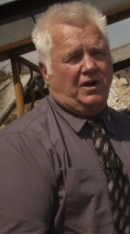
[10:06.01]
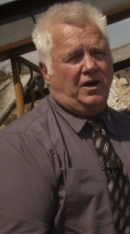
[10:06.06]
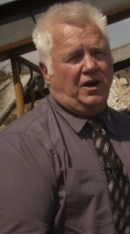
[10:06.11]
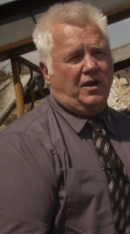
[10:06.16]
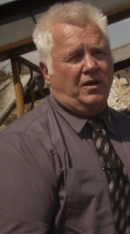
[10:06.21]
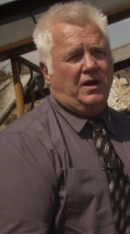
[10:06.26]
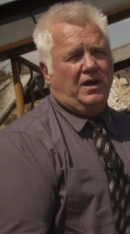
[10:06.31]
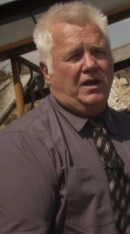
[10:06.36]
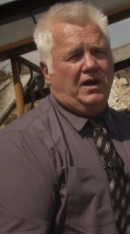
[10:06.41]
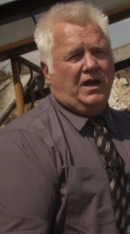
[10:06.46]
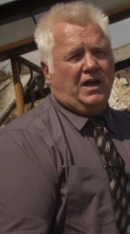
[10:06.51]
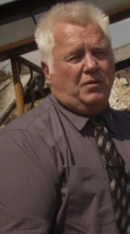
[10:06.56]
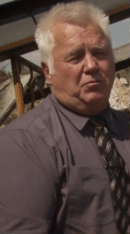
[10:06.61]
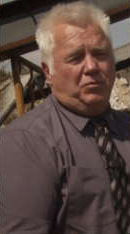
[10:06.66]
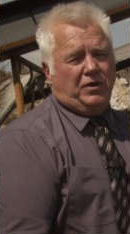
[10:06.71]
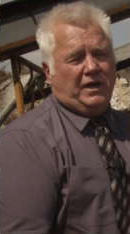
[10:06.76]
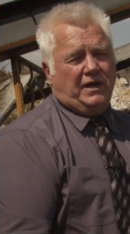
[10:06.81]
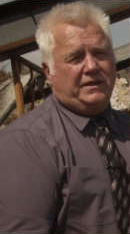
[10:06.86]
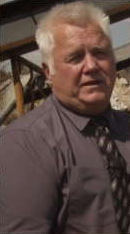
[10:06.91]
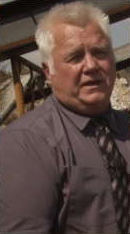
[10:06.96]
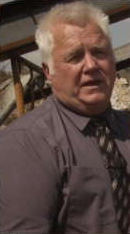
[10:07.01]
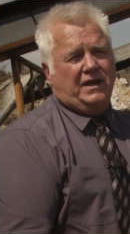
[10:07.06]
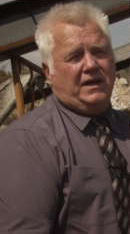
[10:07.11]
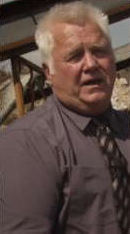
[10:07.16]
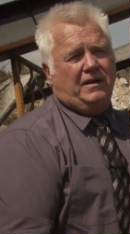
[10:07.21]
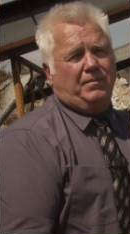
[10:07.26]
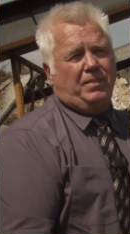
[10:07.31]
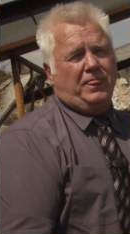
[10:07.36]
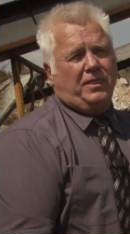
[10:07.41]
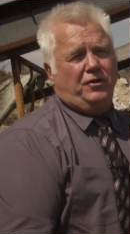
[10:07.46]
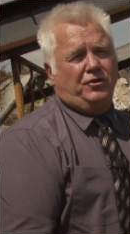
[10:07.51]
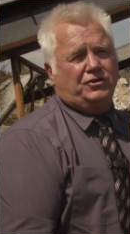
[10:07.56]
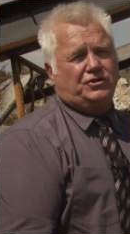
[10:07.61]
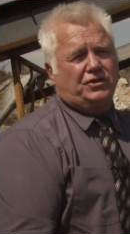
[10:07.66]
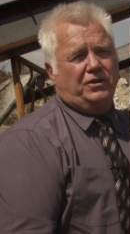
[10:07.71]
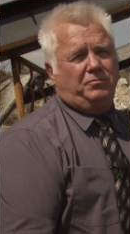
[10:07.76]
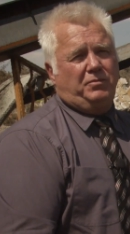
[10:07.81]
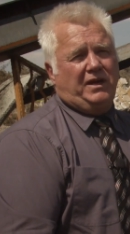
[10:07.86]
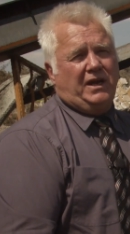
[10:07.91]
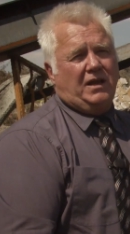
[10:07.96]
are, but you
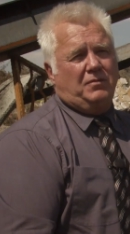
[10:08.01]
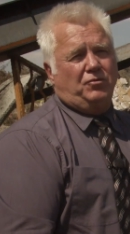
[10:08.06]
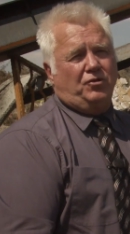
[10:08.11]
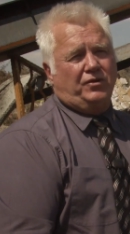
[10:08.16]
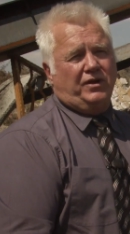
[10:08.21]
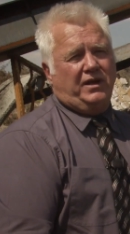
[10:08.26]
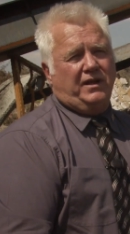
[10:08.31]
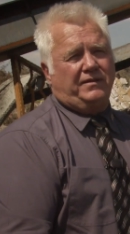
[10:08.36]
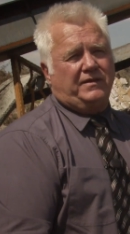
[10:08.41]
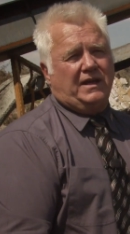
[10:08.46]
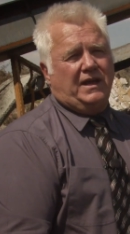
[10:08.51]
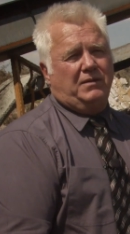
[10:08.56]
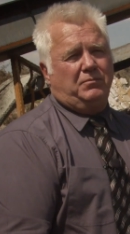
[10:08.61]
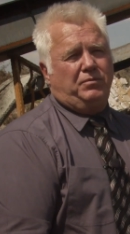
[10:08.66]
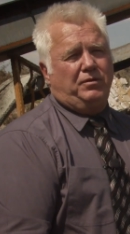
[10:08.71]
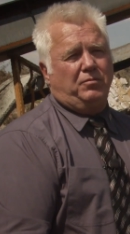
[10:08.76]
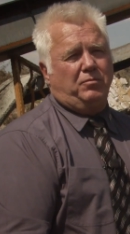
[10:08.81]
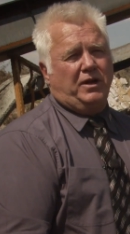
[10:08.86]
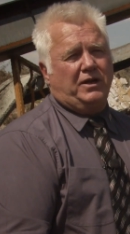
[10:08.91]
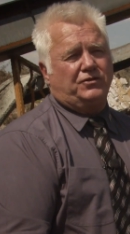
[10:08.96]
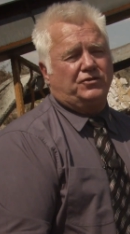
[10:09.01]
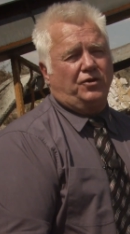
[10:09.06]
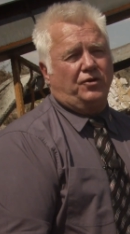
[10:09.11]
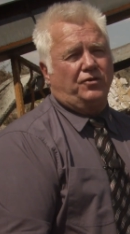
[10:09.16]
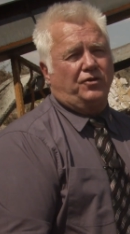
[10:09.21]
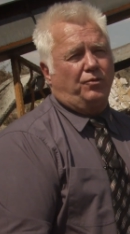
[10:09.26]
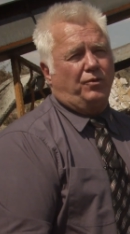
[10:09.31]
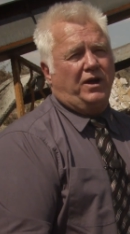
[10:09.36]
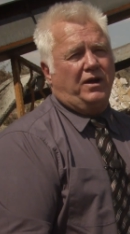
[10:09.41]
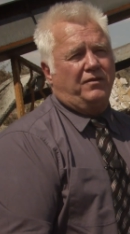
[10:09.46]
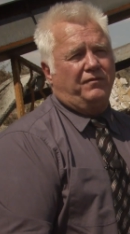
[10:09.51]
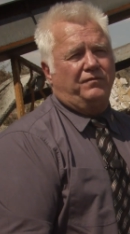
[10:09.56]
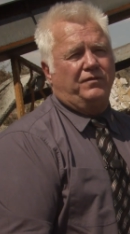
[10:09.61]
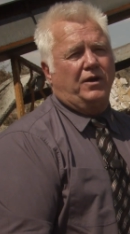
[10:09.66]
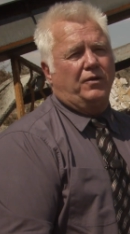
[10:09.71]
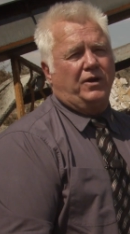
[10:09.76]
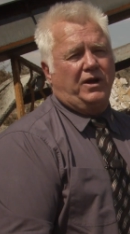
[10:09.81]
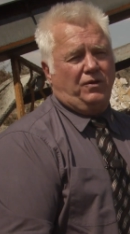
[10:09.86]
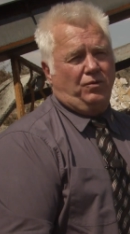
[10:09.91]
should be able to get that permit turned around very